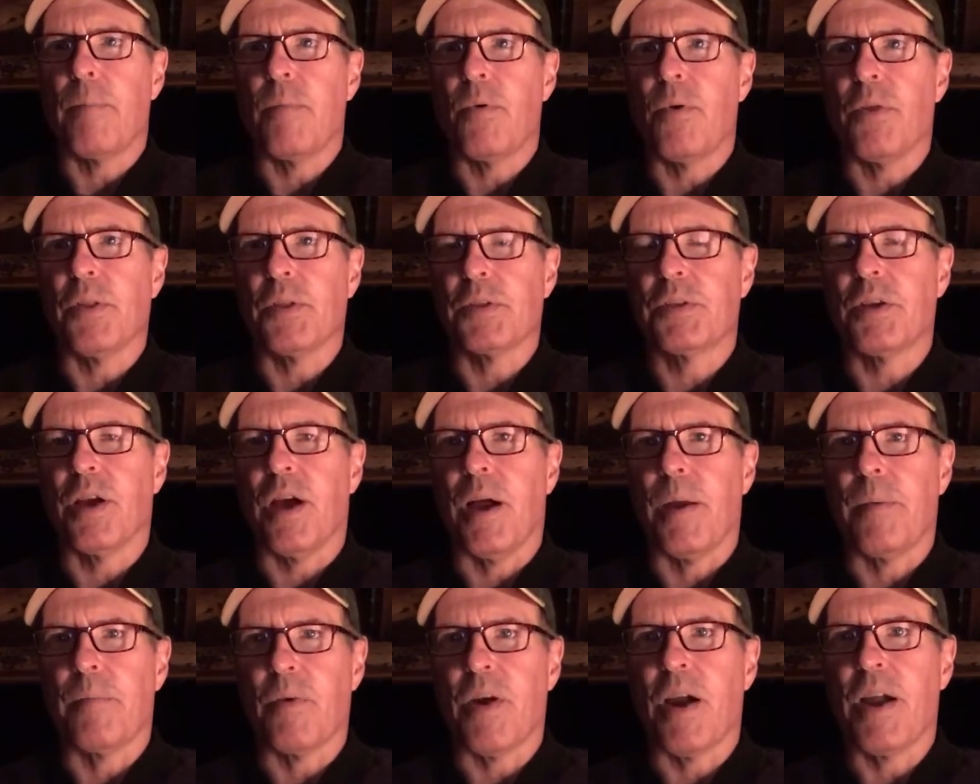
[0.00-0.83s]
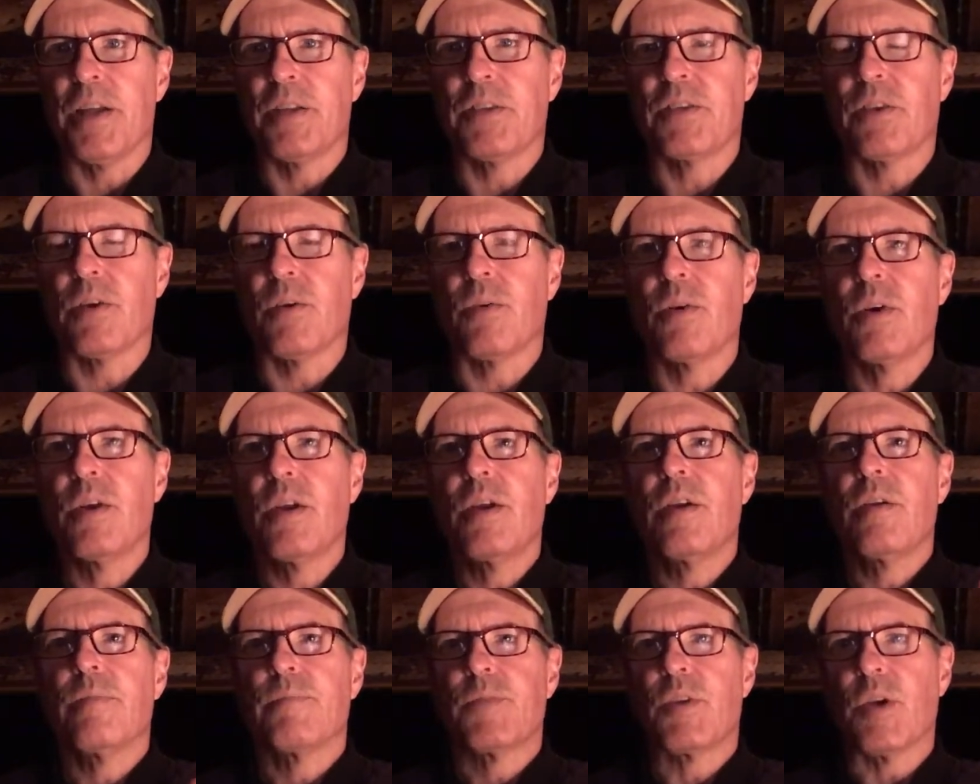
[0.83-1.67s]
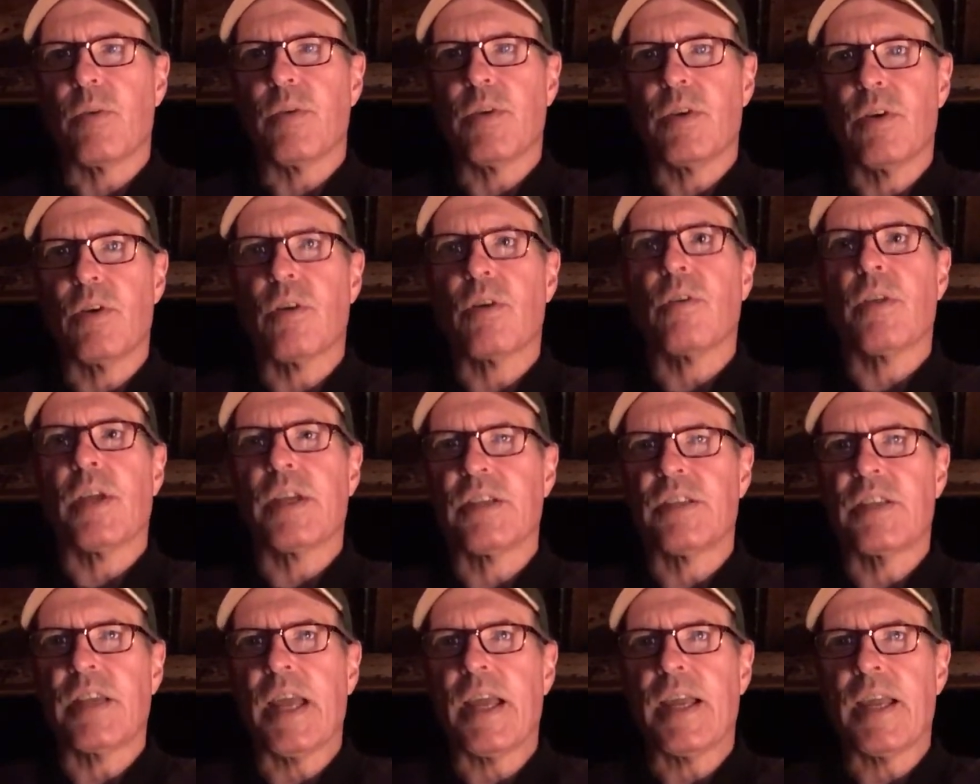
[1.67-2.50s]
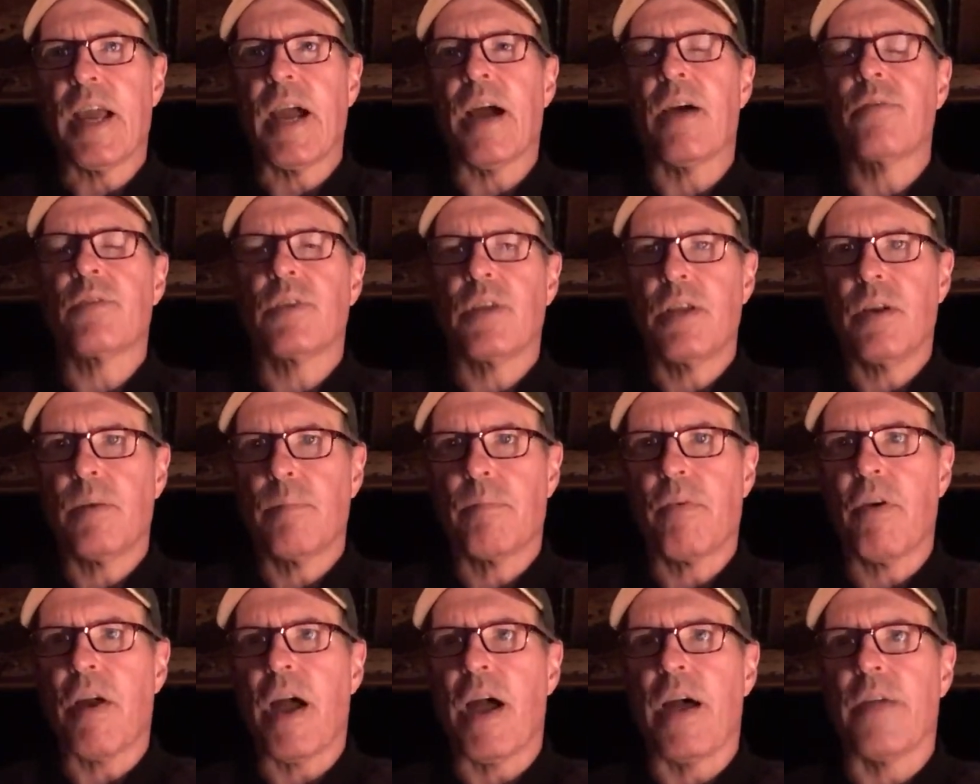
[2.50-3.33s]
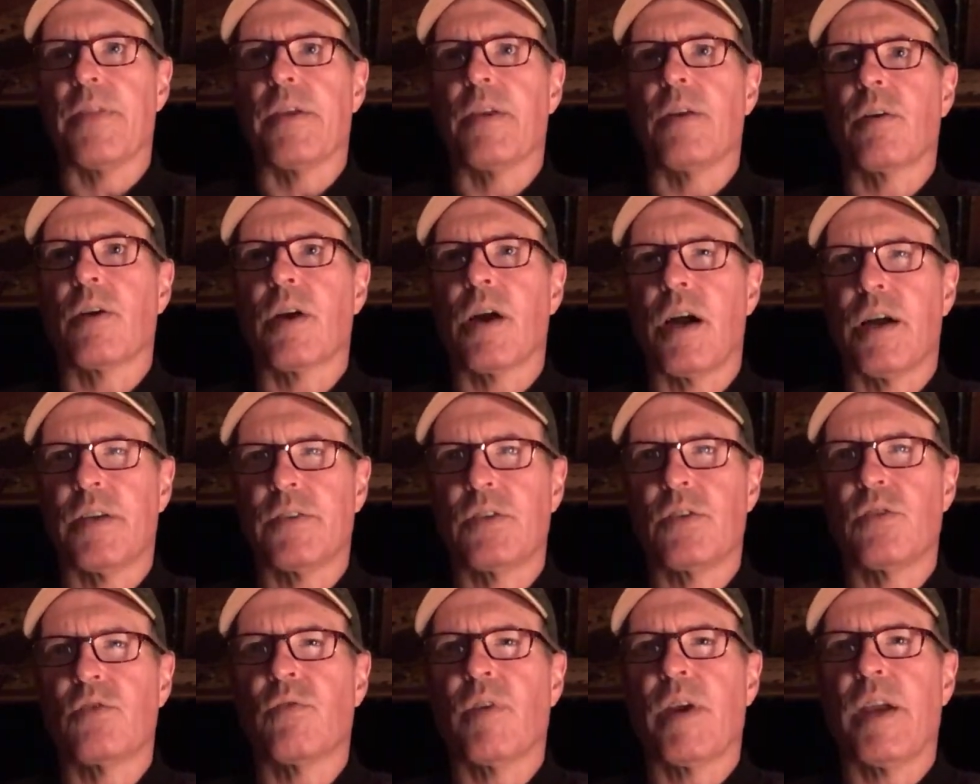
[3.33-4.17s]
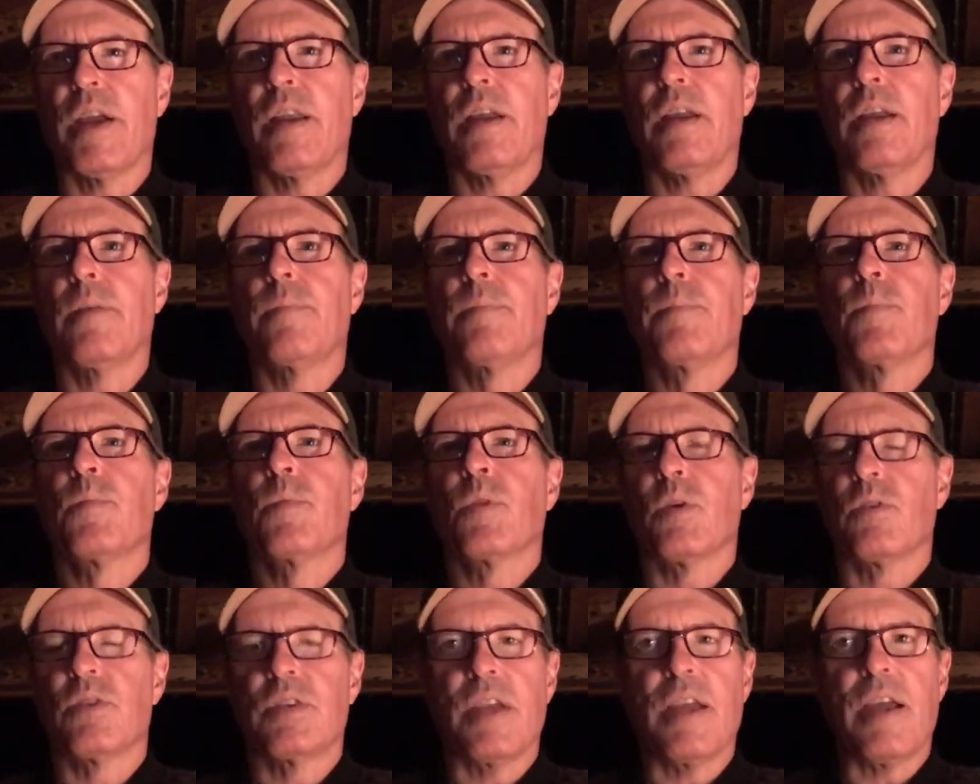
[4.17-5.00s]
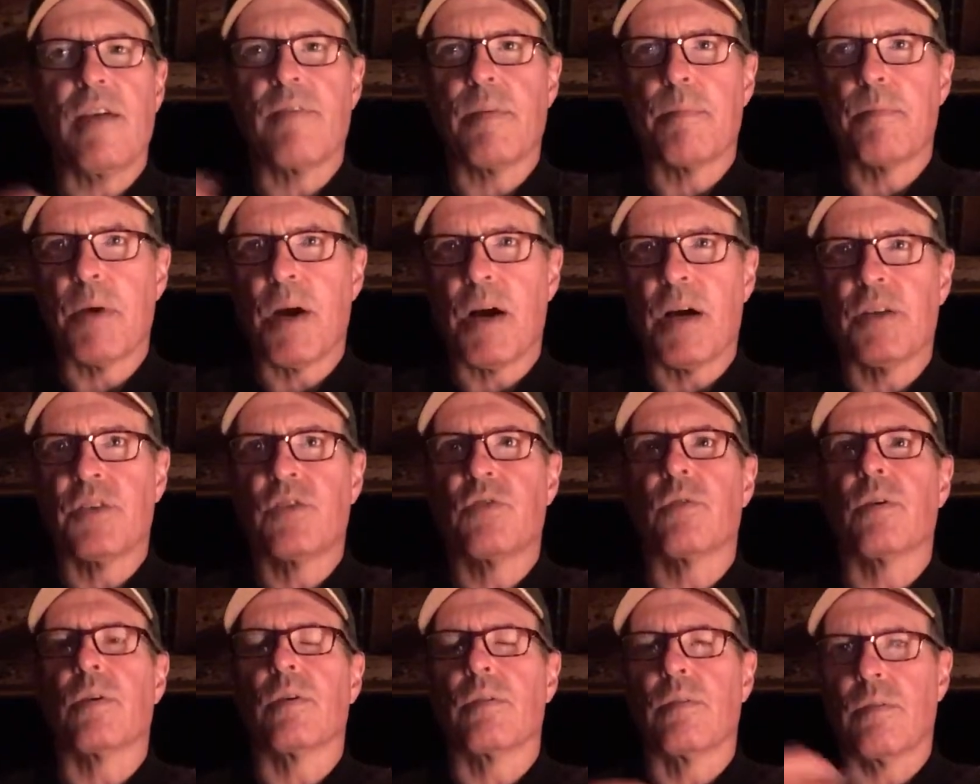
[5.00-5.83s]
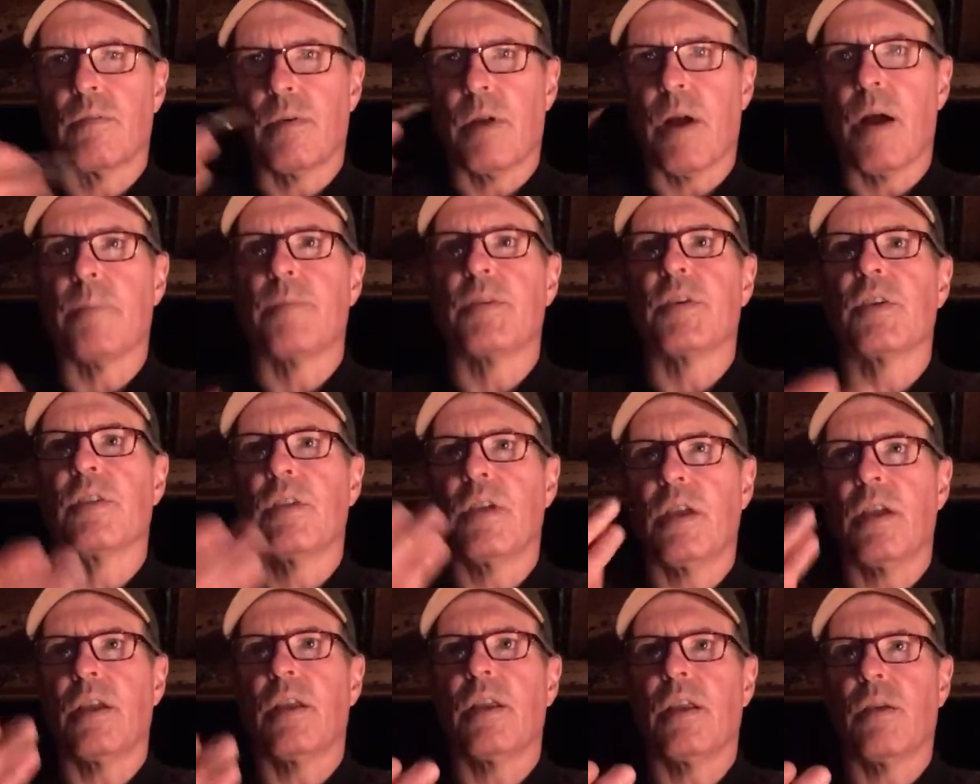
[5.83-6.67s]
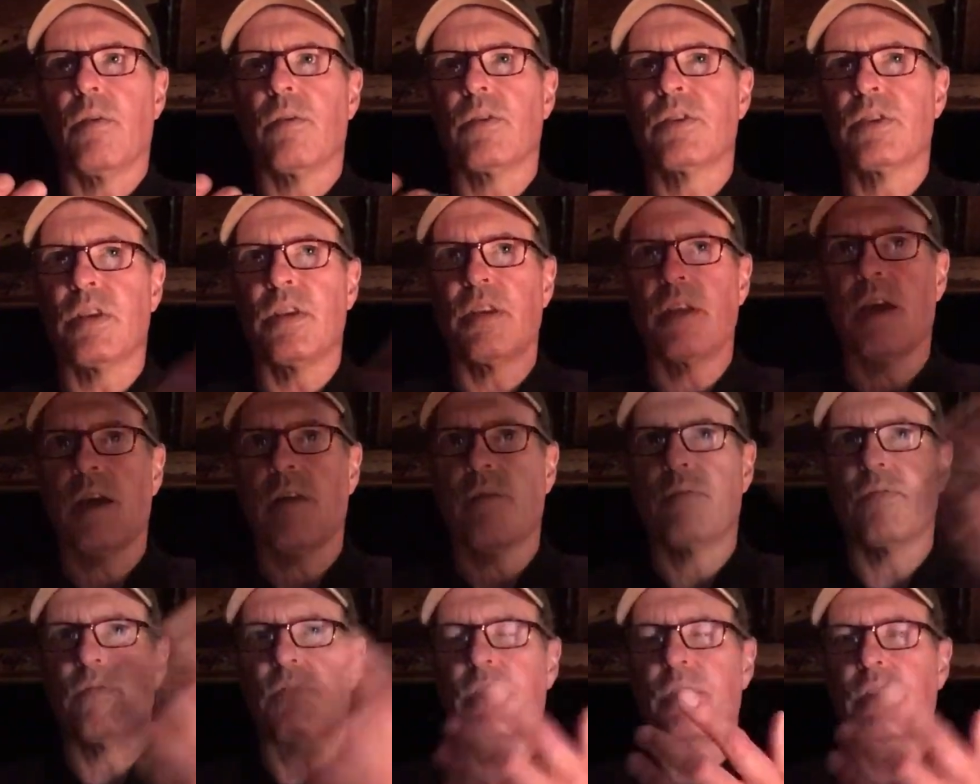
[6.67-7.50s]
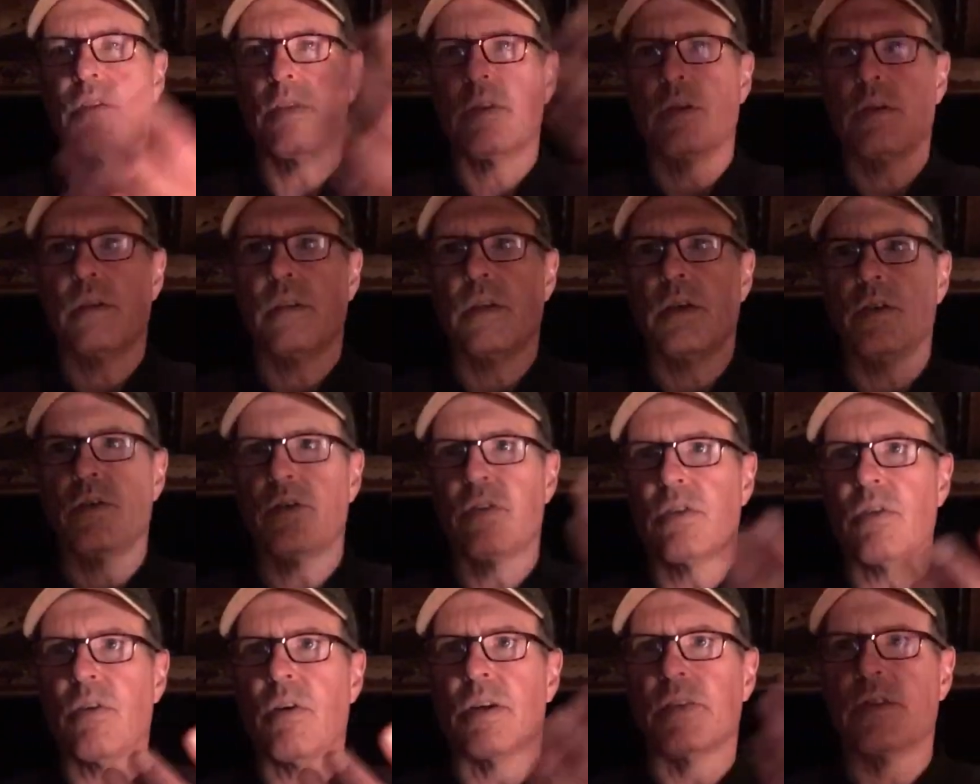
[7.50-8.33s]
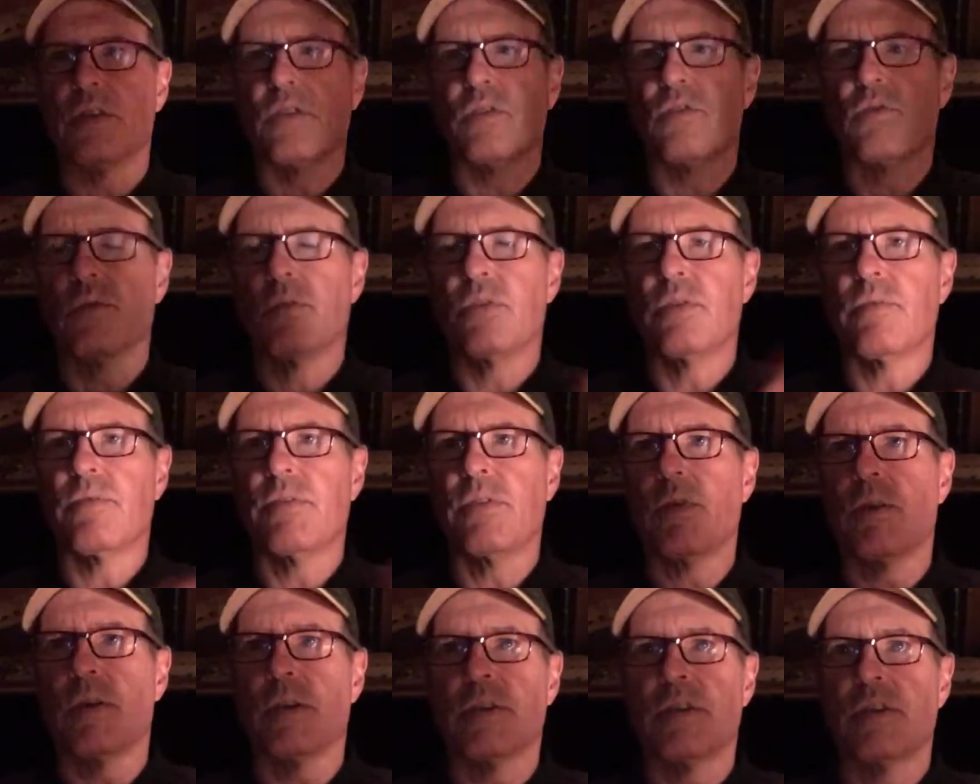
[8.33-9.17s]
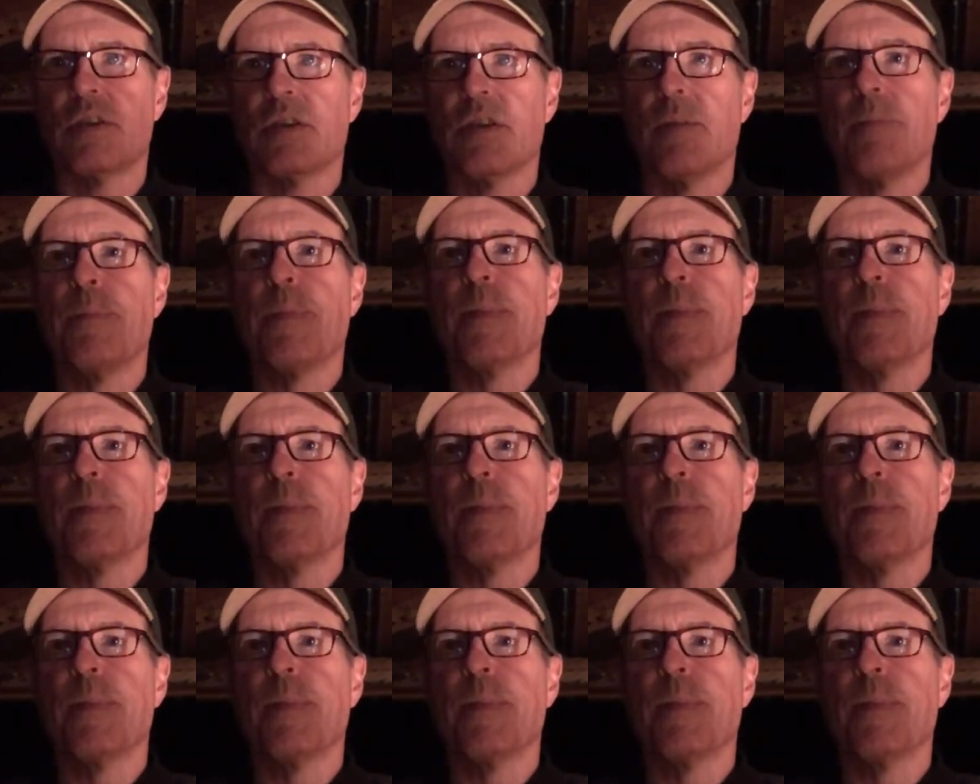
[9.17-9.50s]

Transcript: all the time, right? So you're like, say, counting your breath and you're concentrating, or say you have a mantra or an object thinking, and all of a sudden you have these thoughts, intrusive thoughts.